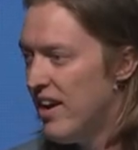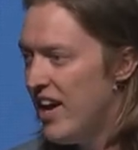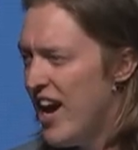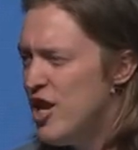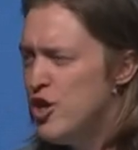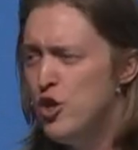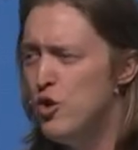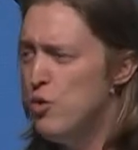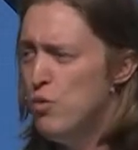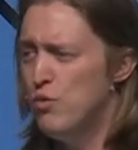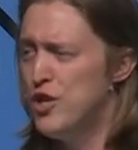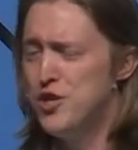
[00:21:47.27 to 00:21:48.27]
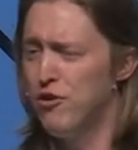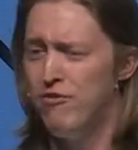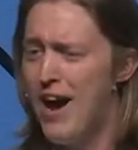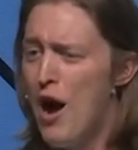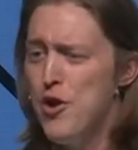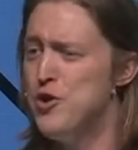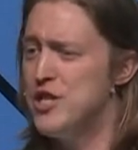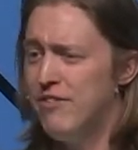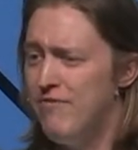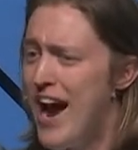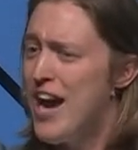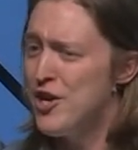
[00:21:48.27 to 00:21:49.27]
And do, does your value just
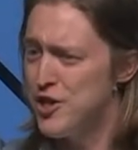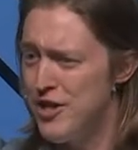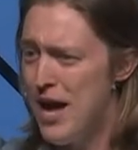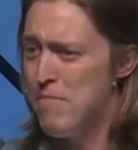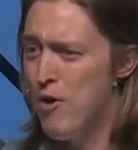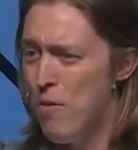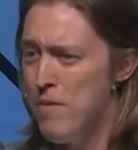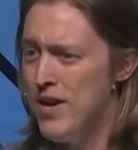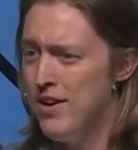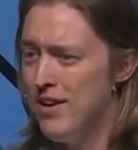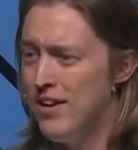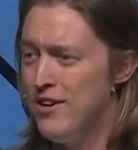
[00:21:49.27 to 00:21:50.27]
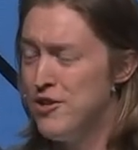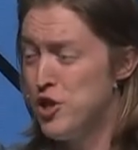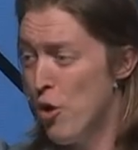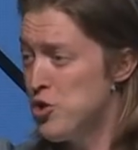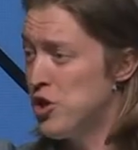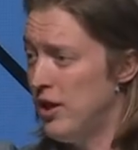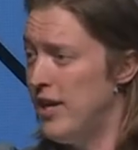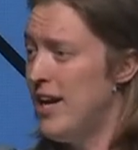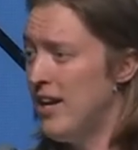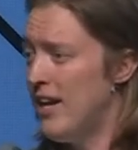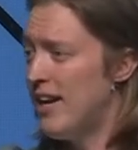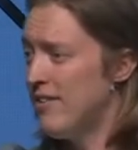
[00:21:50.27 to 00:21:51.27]
vanish in that moment? Socially,
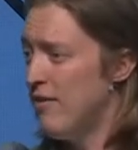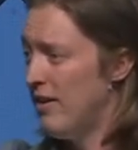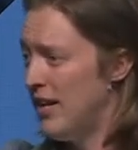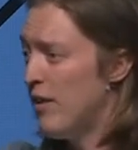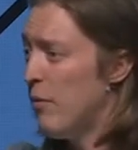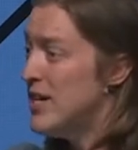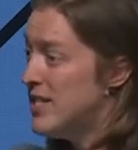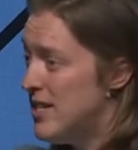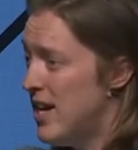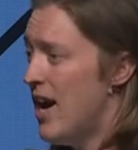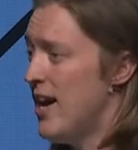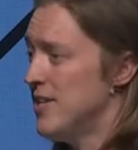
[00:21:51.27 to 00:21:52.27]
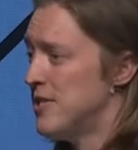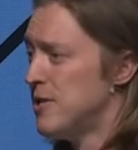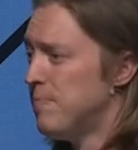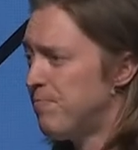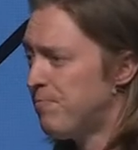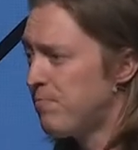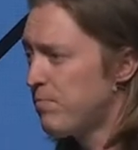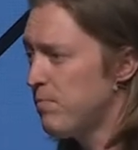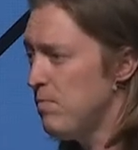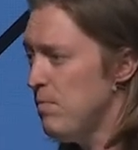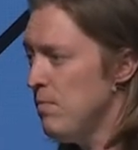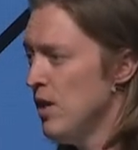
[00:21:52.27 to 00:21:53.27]
in a lot of, a lot of ways, it does.
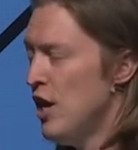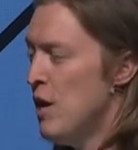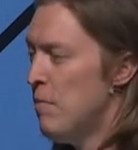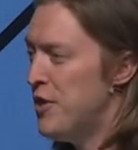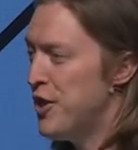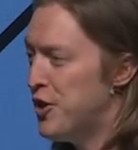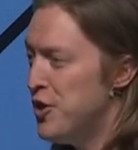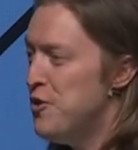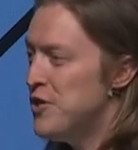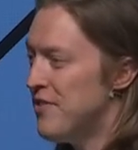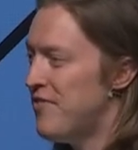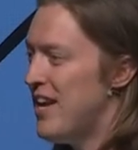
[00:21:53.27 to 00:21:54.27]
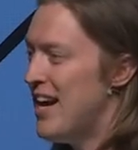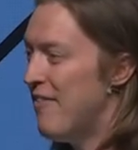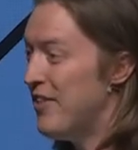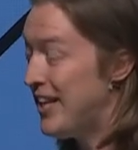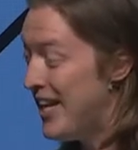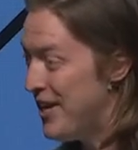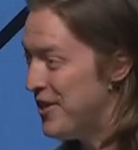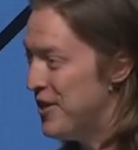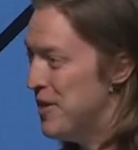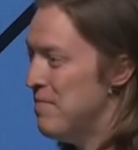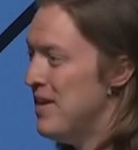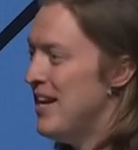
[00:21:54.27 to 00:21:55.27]
But the good news of, of the
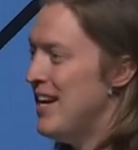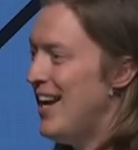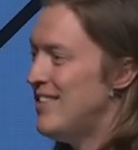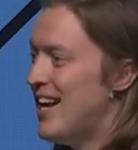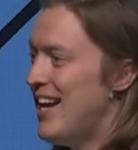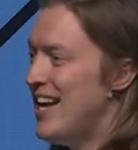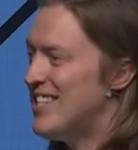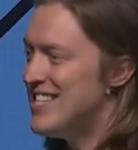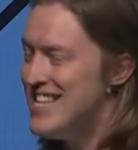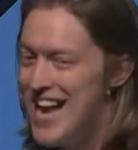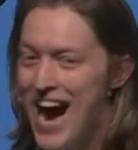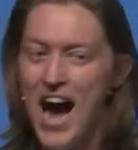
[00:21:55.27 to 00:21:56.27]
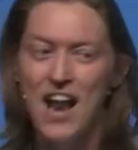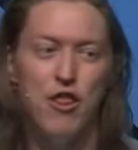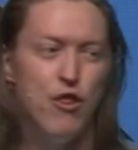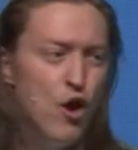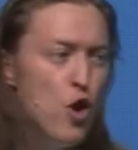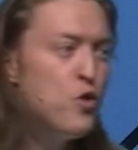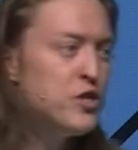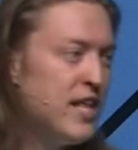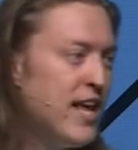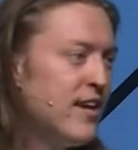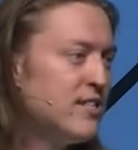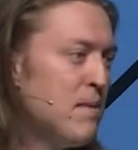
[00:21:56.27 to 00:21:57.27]
kingdom is that it's not those things that